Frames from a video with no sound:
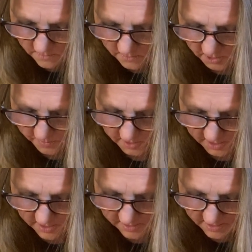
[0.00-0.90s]
to put
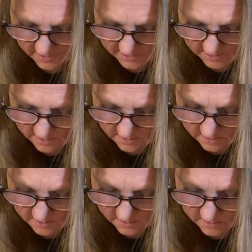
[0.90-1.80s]
in this,
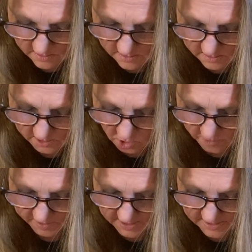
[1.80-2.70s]
to
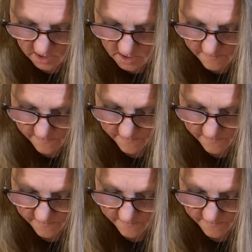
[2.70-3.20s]
open these up.